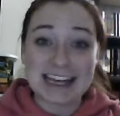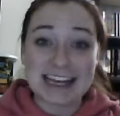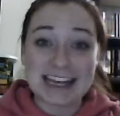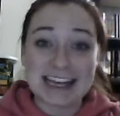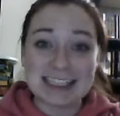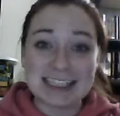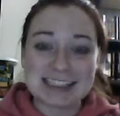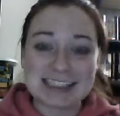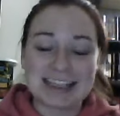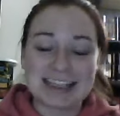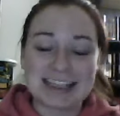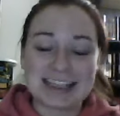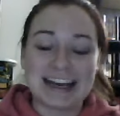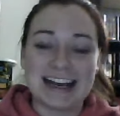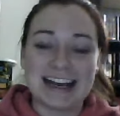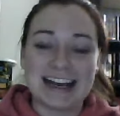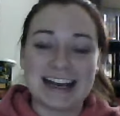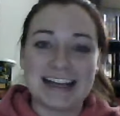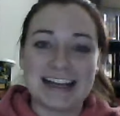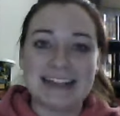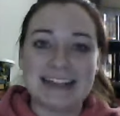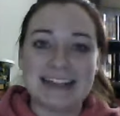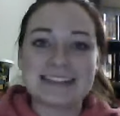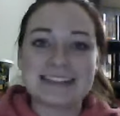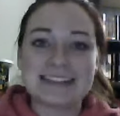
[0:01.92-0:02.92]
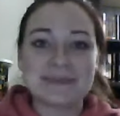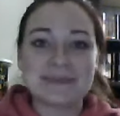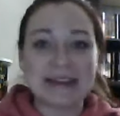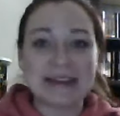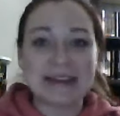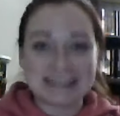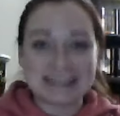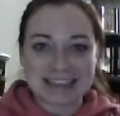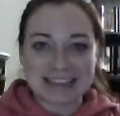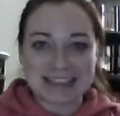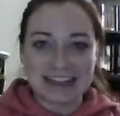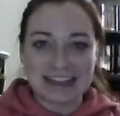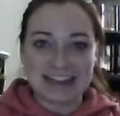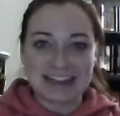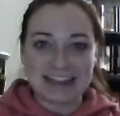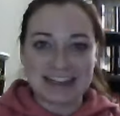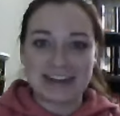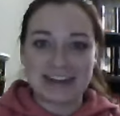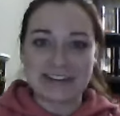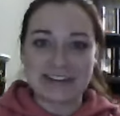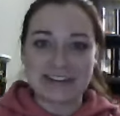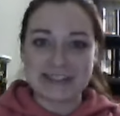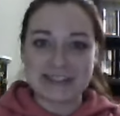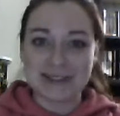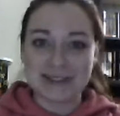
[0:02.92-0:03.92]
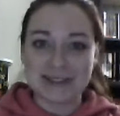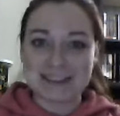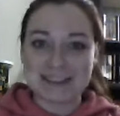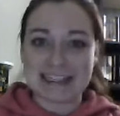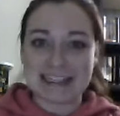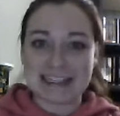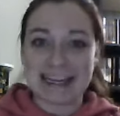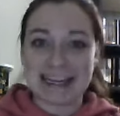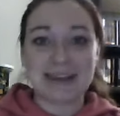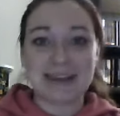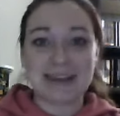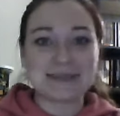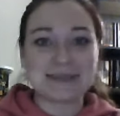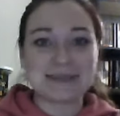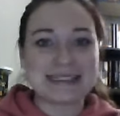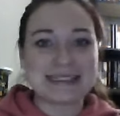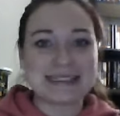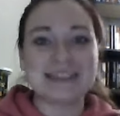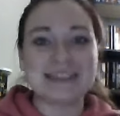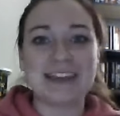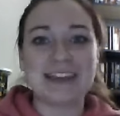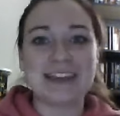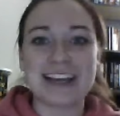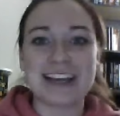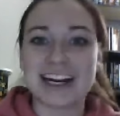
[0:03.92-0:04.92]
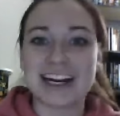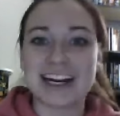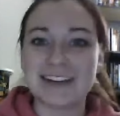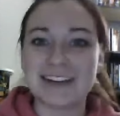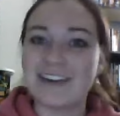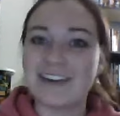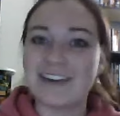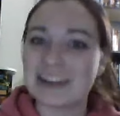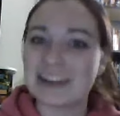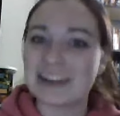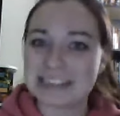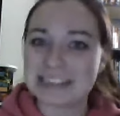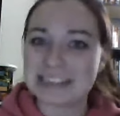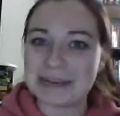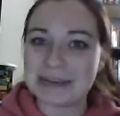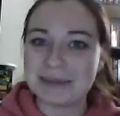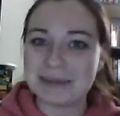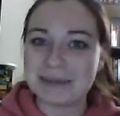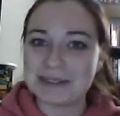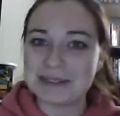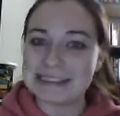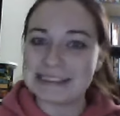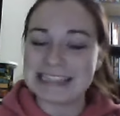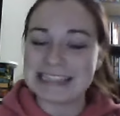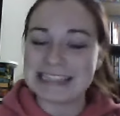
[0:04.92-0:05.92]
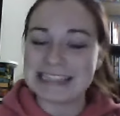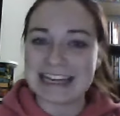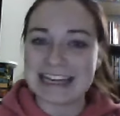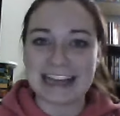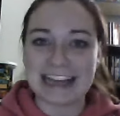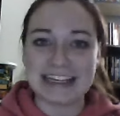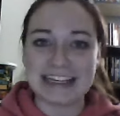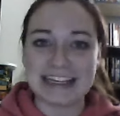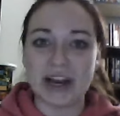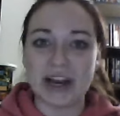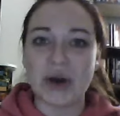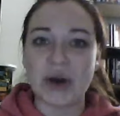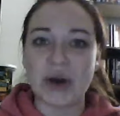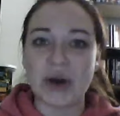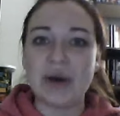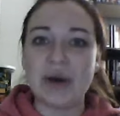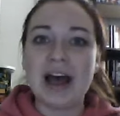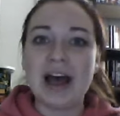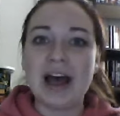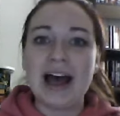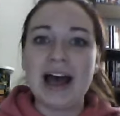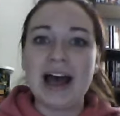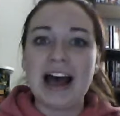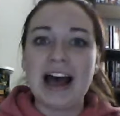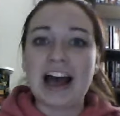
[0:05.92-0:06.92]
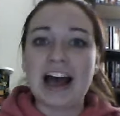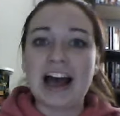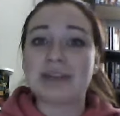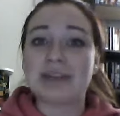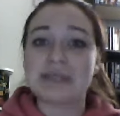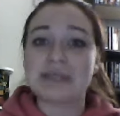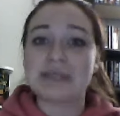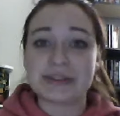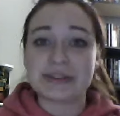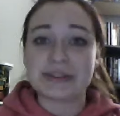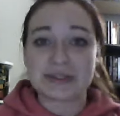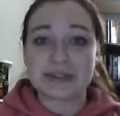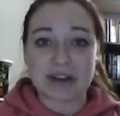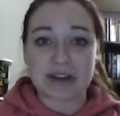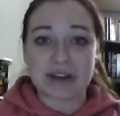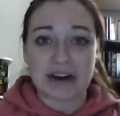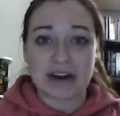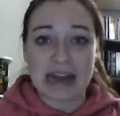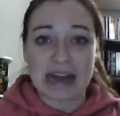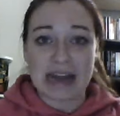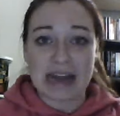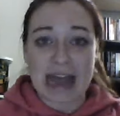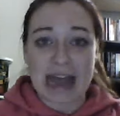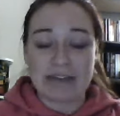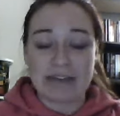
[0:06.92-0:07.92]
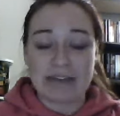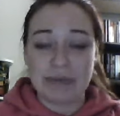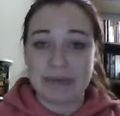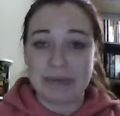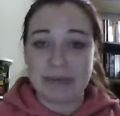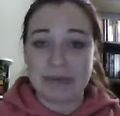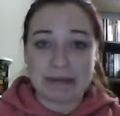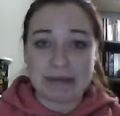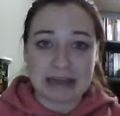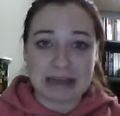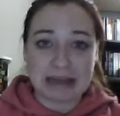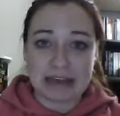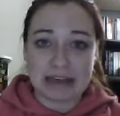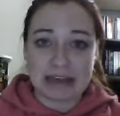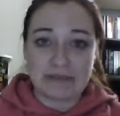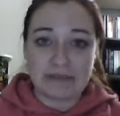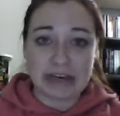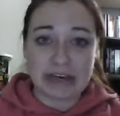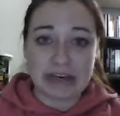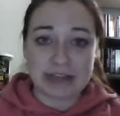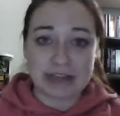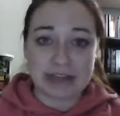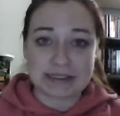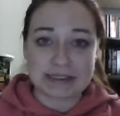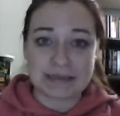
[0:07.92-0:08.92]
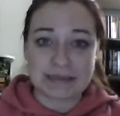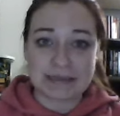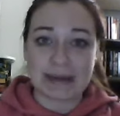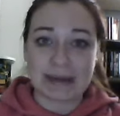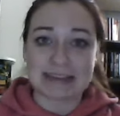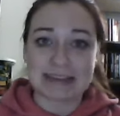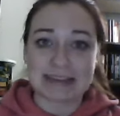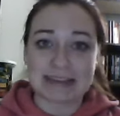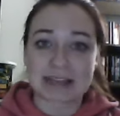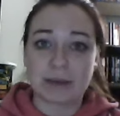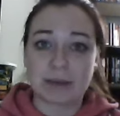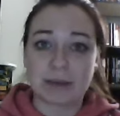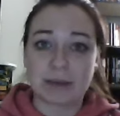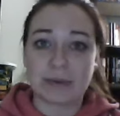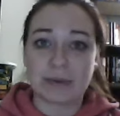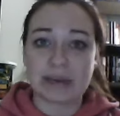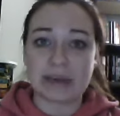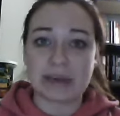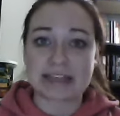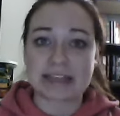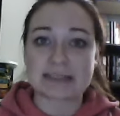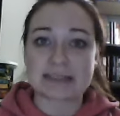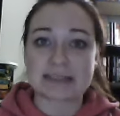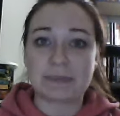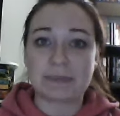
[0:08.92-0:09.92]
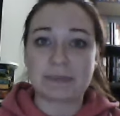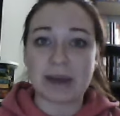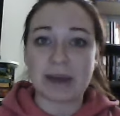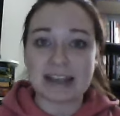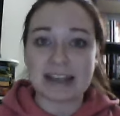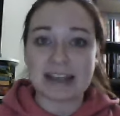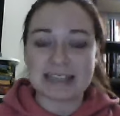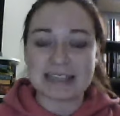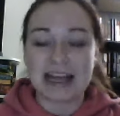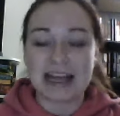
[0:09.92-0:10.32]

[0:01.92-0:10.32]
guys. Uh, it's Amanda on Tuesday. I'm still here. Long time no see, I know. I'm so sorry I haven't been making videos the past couple weeks, but